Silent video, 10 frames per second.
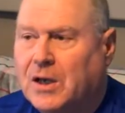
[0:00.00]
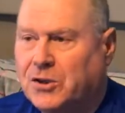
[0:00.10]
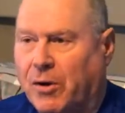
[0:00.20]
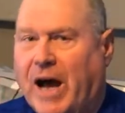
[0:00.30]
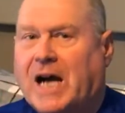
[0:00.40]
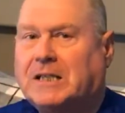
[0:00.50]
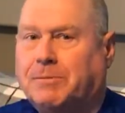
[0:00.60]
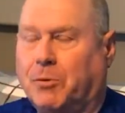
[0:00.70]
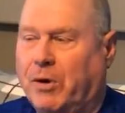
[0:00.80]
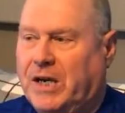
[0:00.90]
So
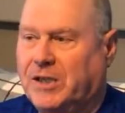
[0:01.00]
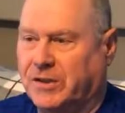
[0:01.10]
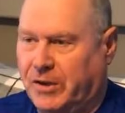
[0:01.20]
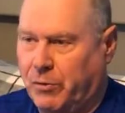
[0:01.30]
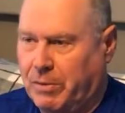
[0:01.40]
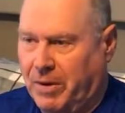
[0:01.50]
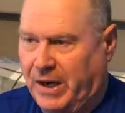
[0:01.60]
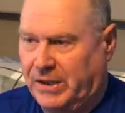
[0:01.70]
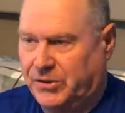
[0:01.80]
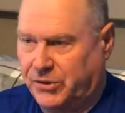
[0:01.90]
aspirationally, we
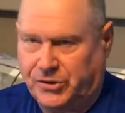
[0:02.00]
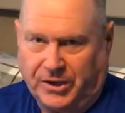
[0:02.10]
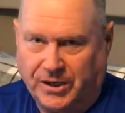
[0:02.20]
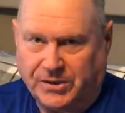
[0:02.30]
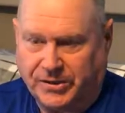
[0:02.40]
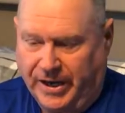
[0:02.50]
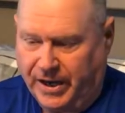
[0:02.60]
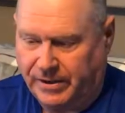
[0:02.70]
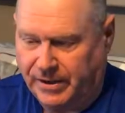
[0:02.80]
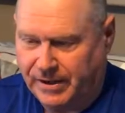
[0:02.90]
might suggest
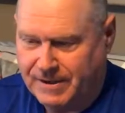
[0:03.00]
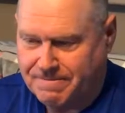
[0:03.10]
that